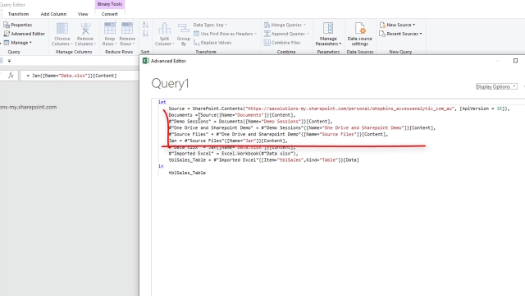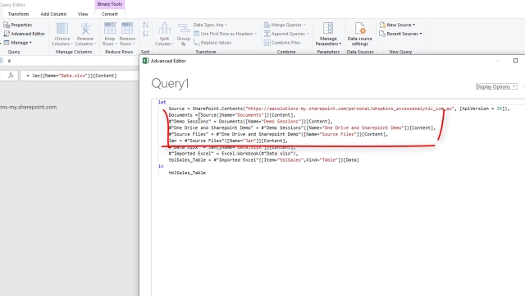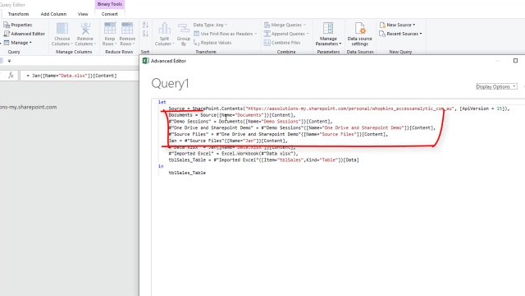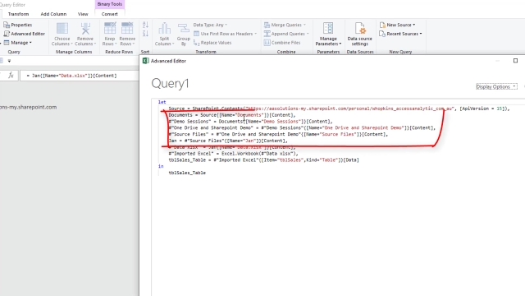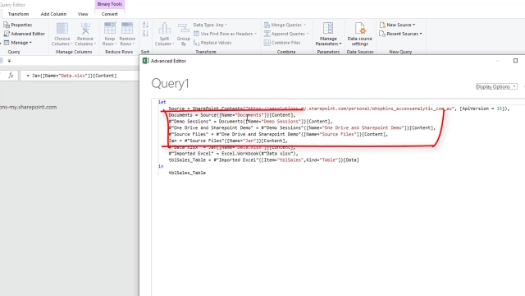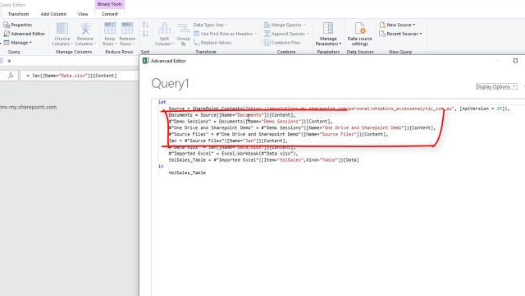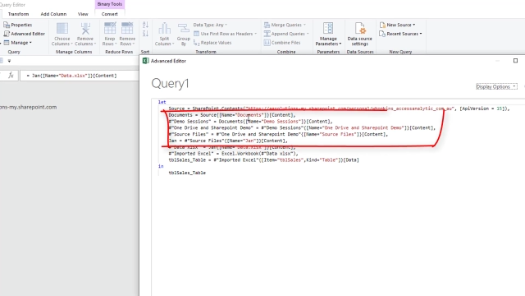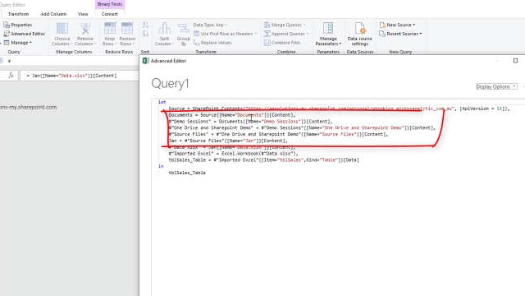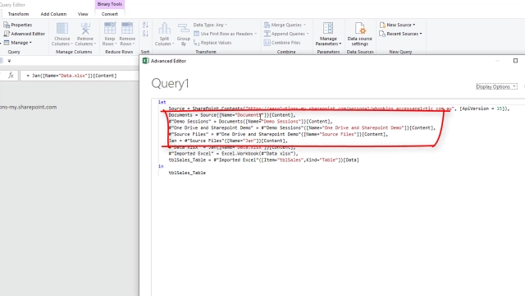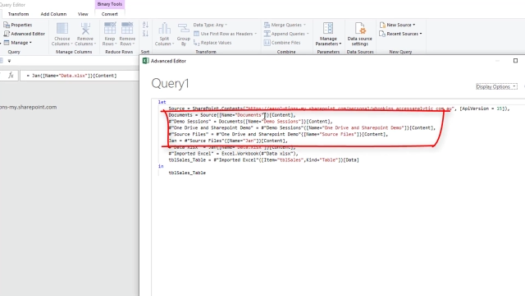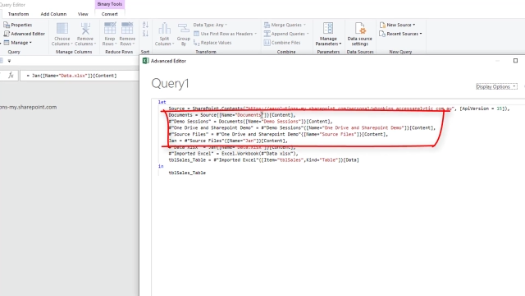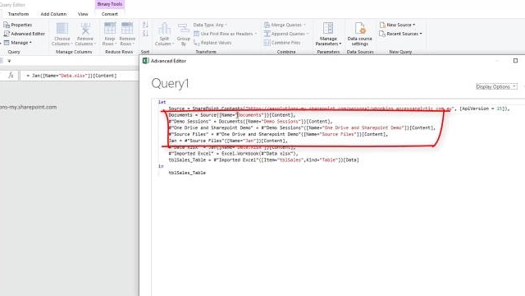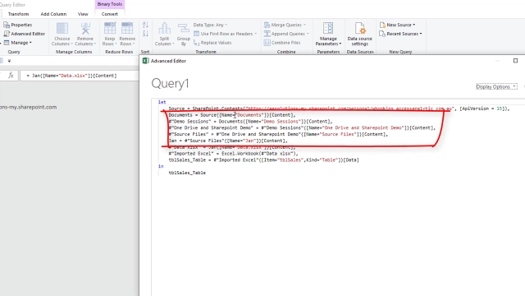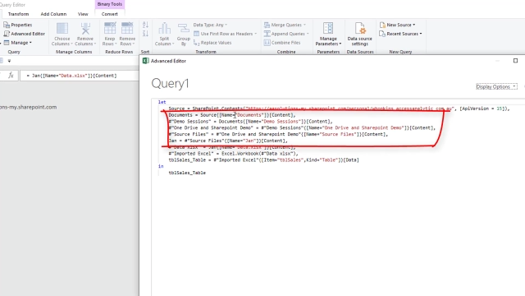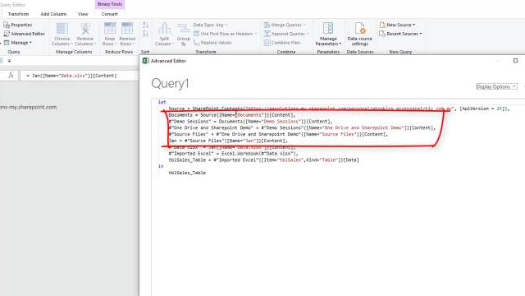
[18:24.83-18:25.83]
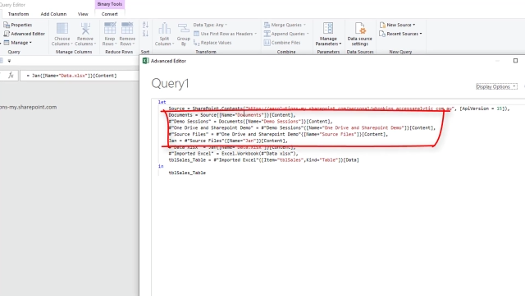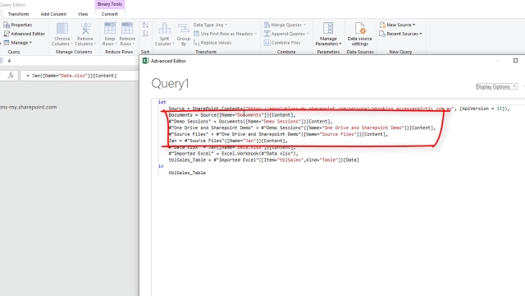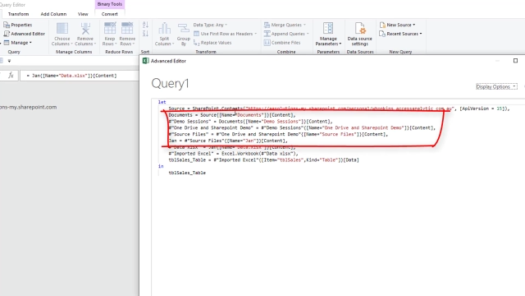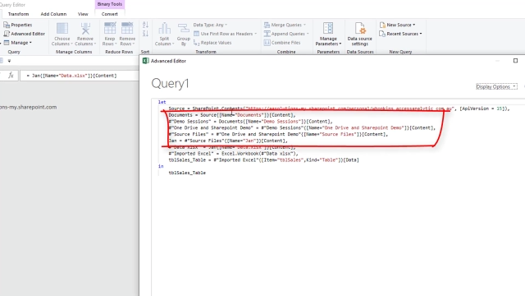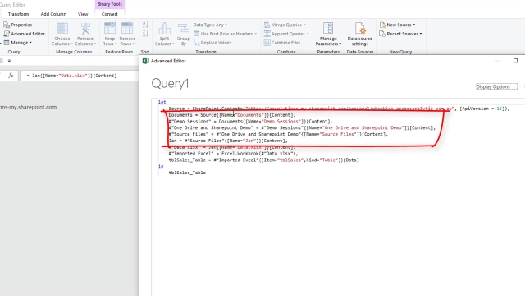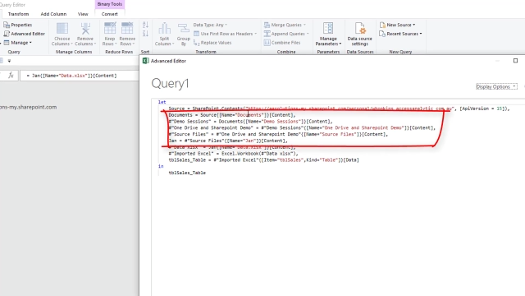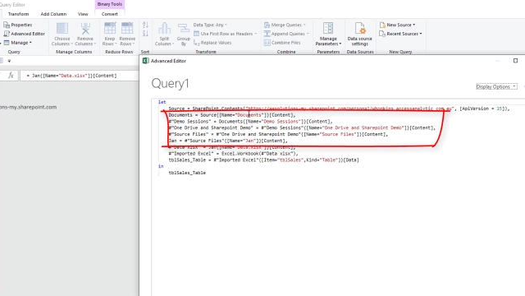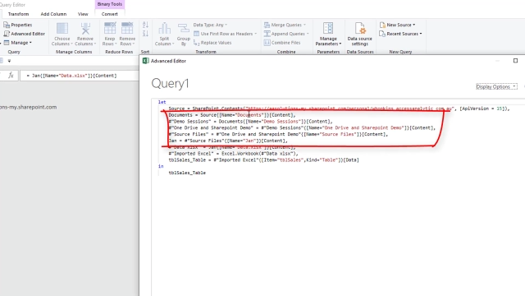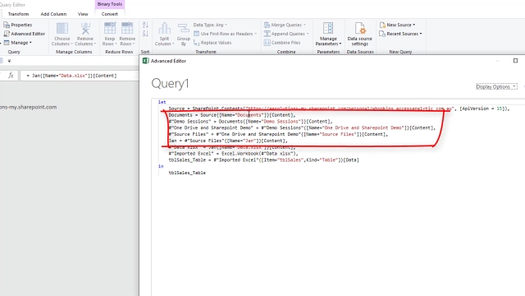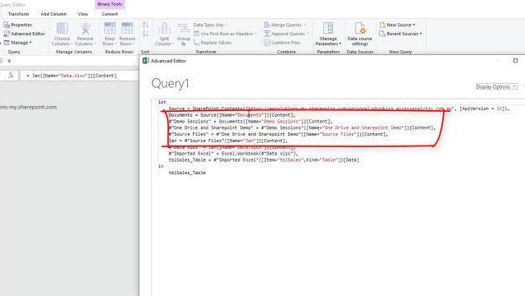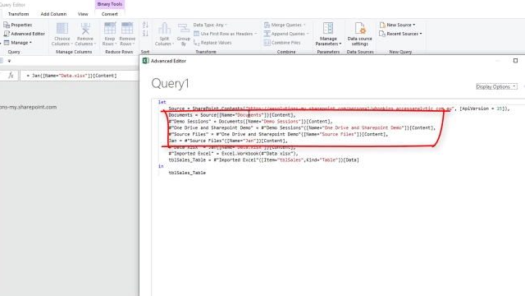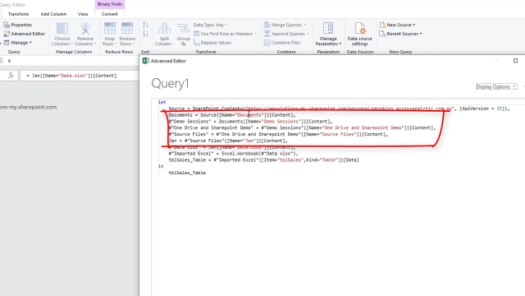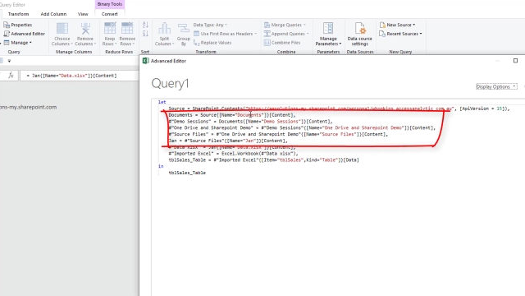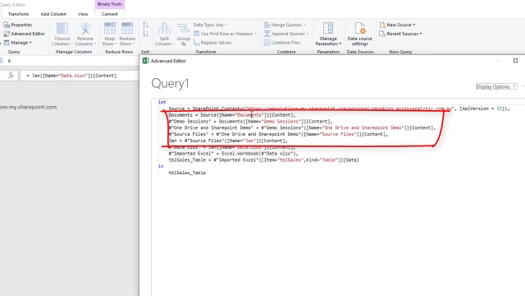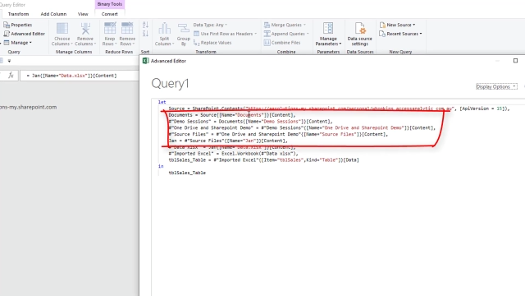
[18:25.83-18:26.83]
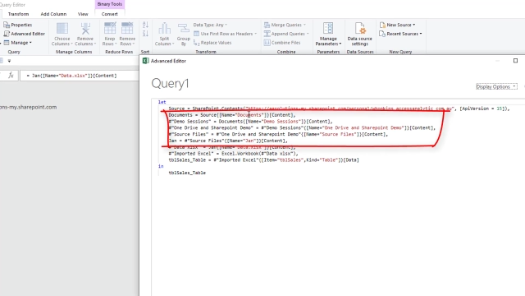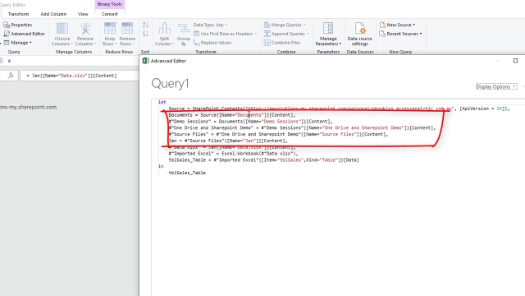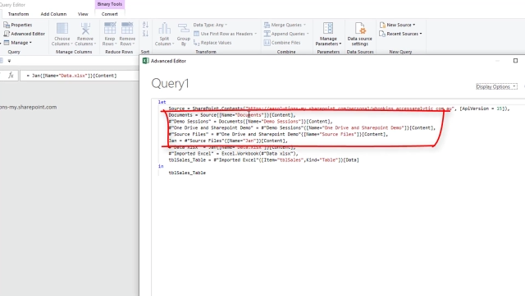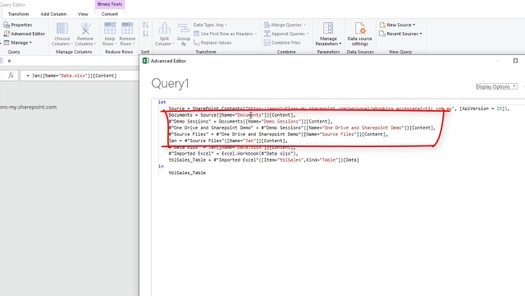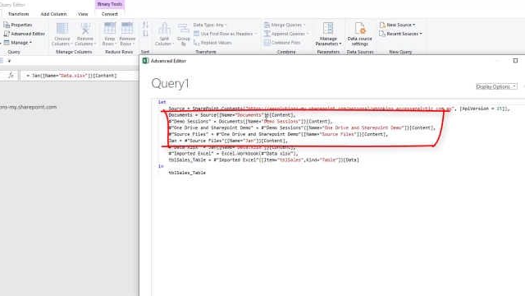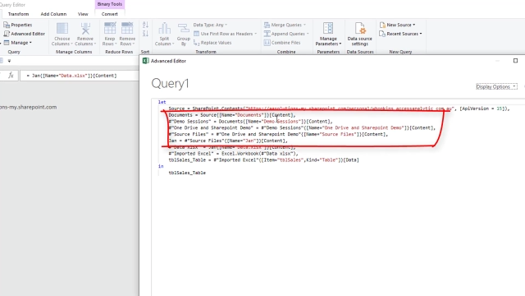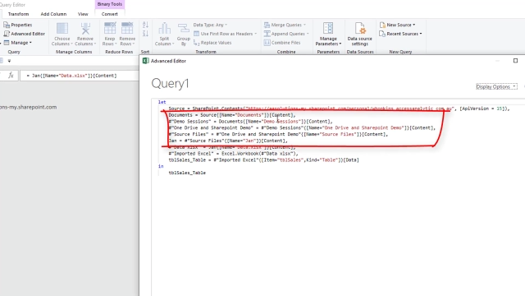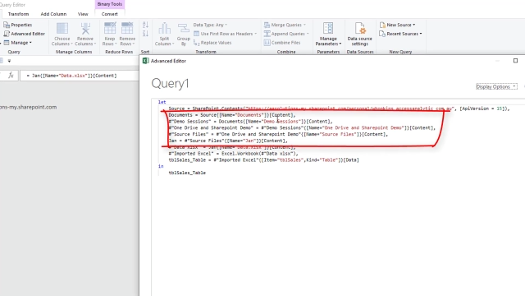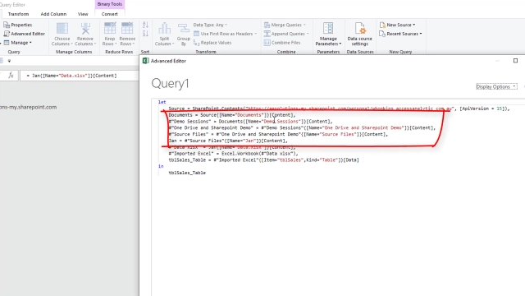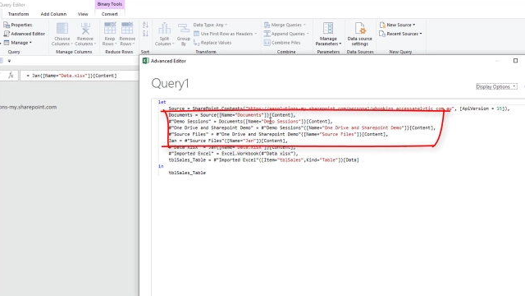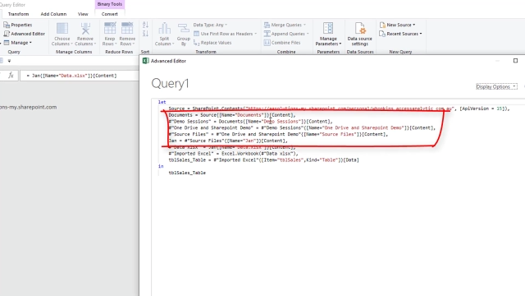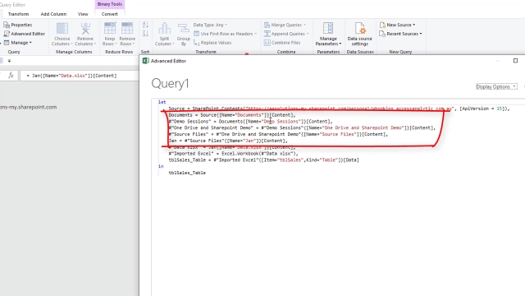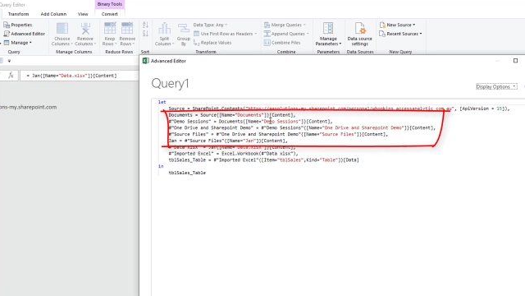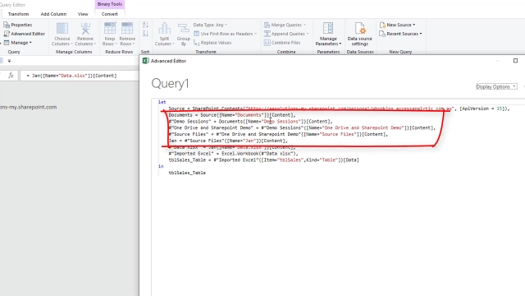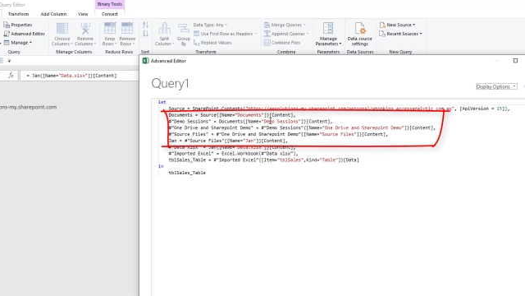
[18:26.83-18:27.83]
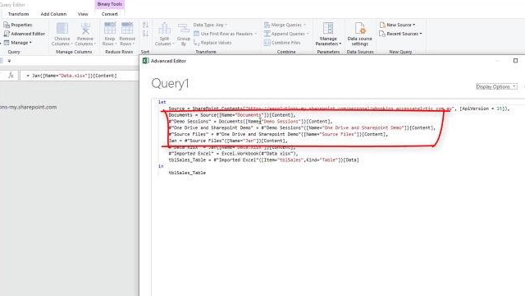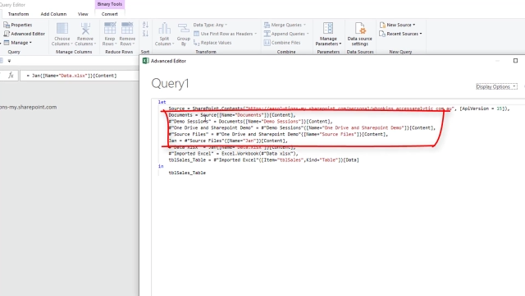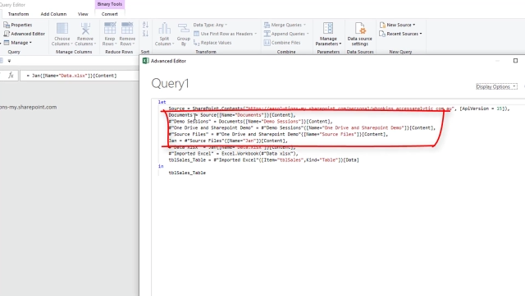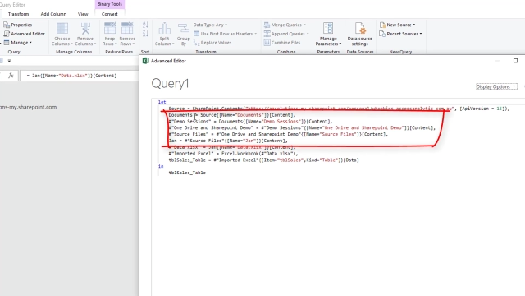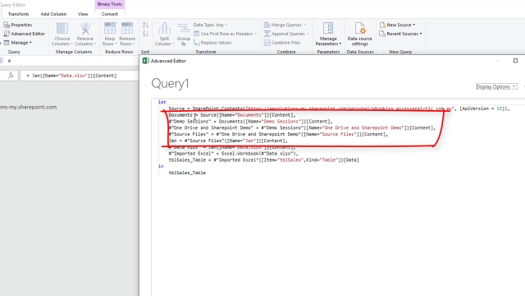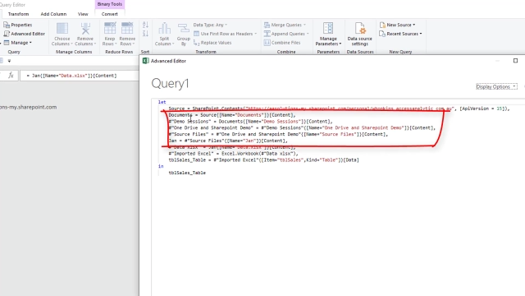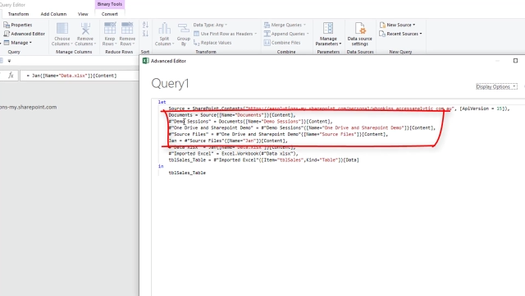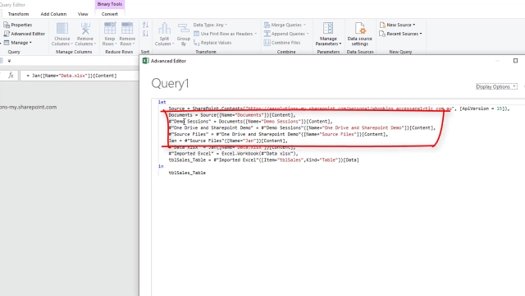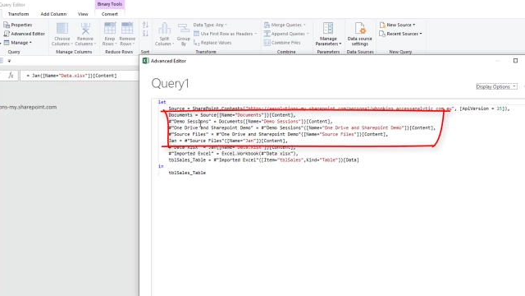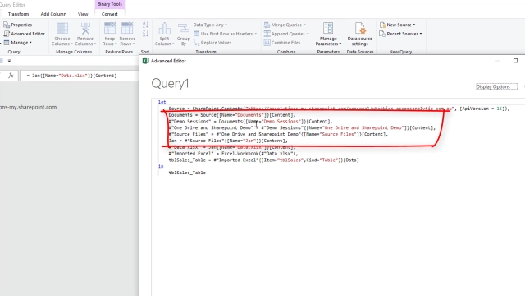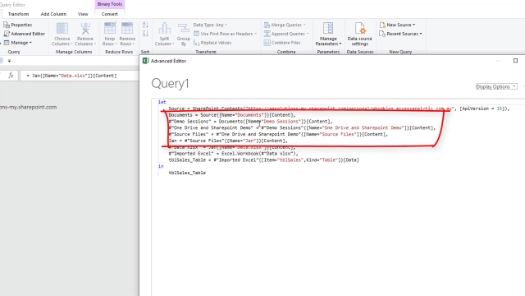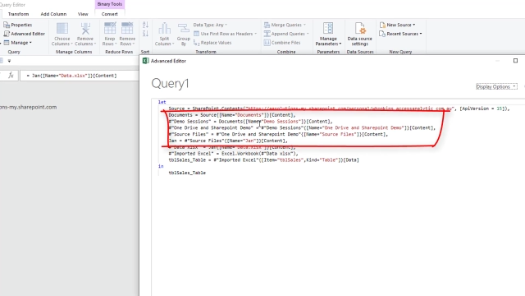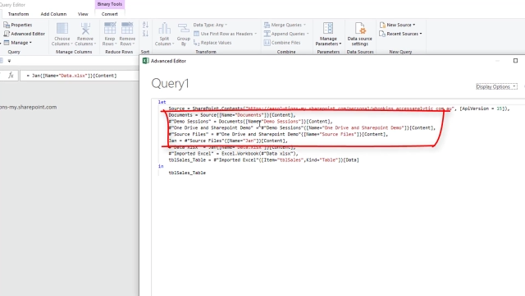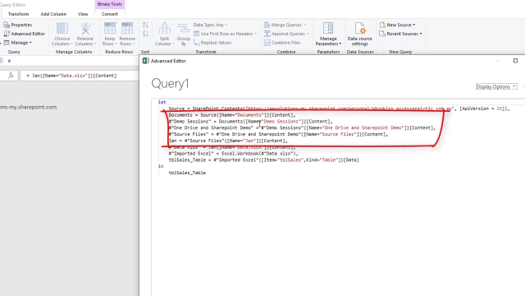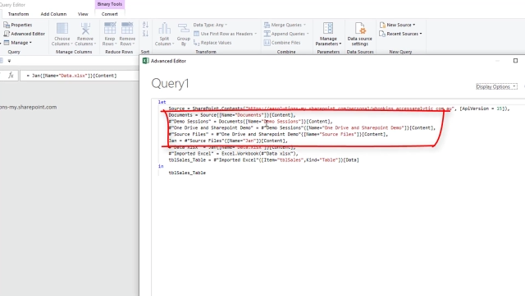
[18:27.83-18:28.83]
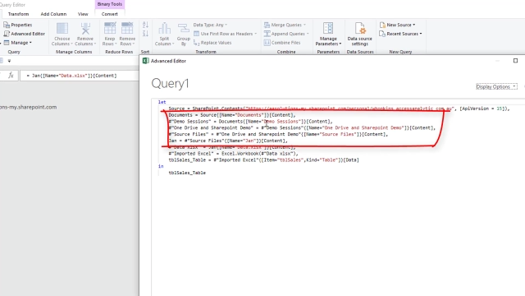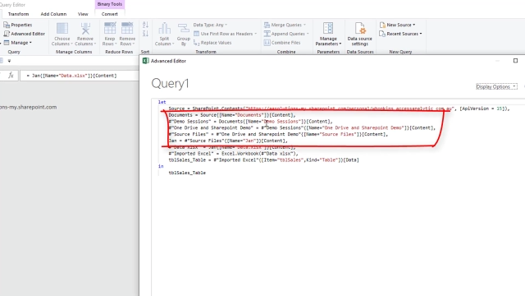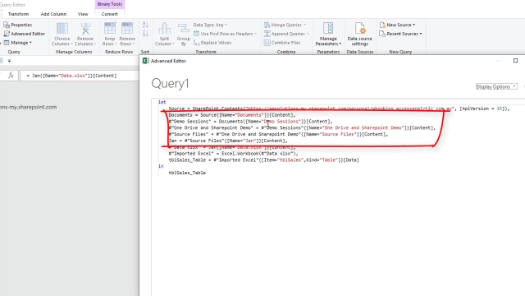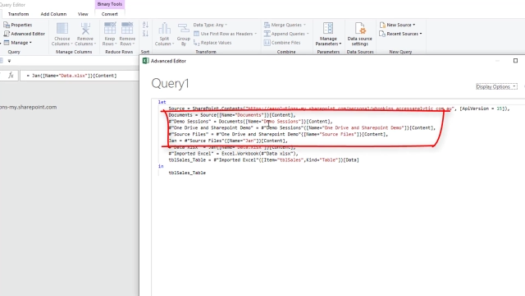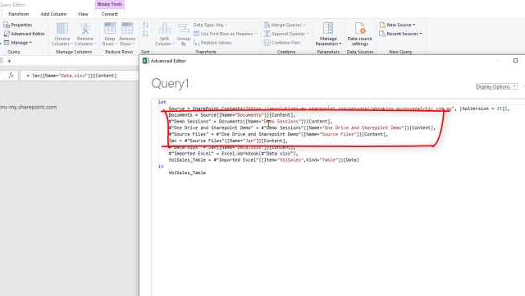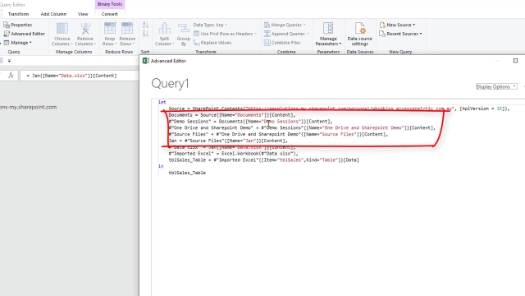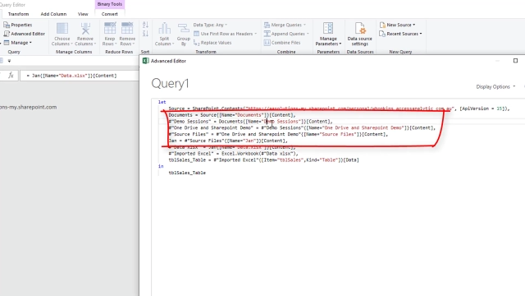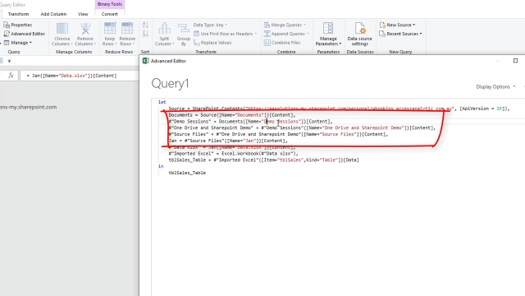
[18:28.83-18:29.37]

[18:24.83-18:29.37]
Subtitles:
Nobody's mouth can be seen.